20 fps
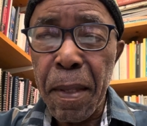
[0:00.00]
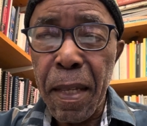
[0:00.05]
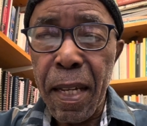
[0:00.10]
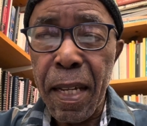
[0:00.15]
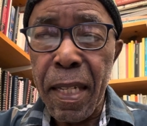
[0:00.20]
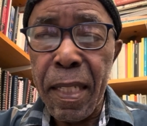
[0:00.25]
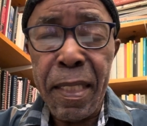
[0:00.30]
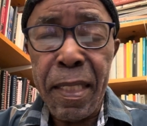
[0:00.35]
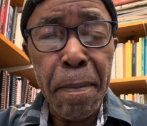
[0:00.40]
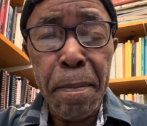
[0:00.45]

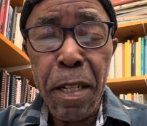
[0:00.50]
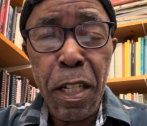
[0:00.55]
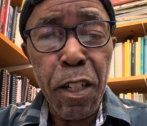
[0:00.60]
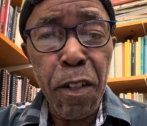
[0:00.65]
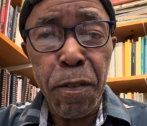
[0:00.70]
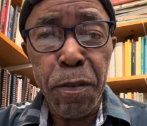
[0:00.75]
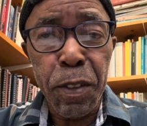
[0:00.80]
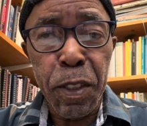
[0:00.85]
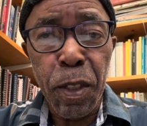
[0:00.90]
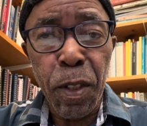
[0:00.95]
It's a matter
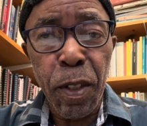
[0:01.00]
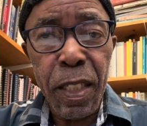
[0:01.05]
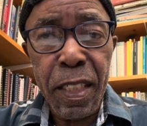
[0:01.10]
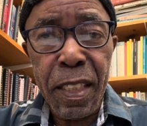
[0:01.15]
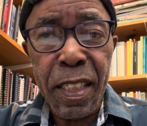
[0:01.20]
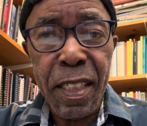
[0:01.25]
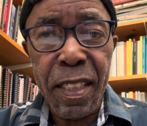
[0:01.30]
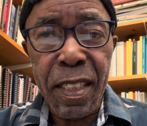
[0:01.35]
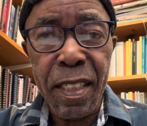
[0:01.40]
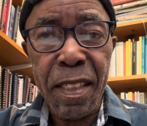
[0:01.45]
of
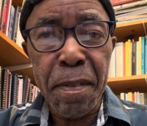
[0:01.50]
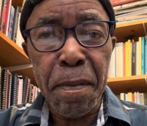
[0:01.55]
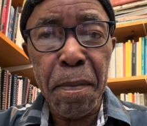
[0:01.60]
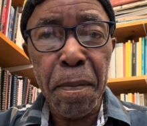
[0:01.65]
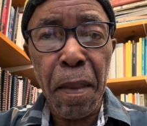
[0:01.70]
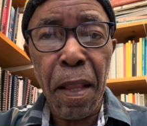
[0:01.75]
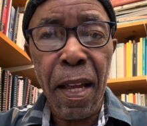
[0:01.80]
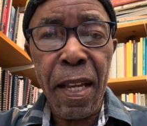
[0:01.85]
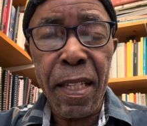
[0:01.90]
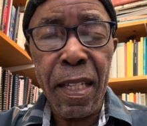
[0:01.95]
choice,
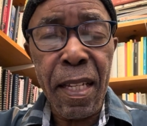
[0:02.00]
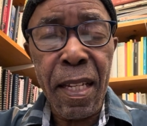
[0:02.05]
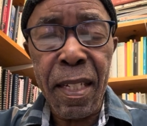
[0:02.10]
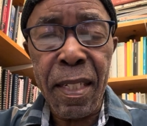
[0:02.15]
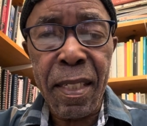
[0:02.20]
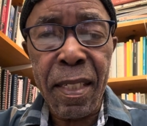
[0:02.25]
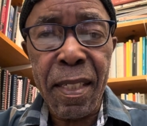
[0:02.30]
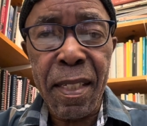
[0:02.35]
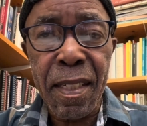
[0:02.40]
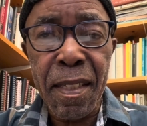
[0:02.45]
I
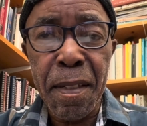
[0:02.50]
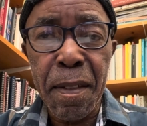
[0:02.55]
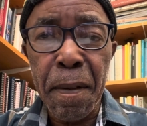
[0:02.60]
guess,